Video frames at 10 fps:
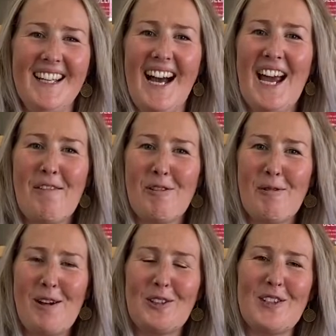Hi
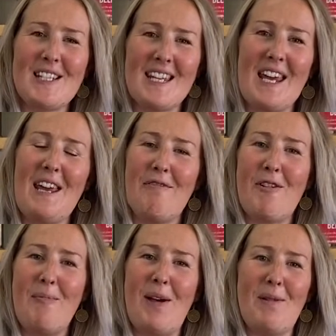everyone, Krisi here
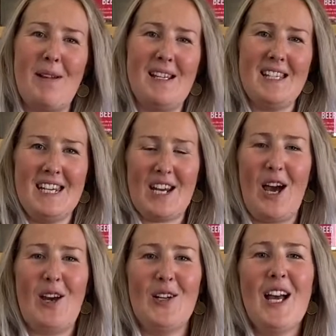from Bed & Blend Tea
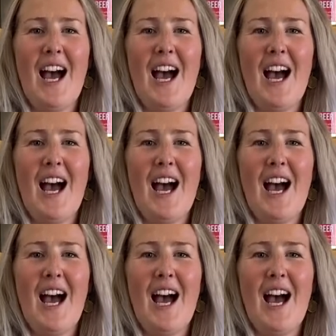Co.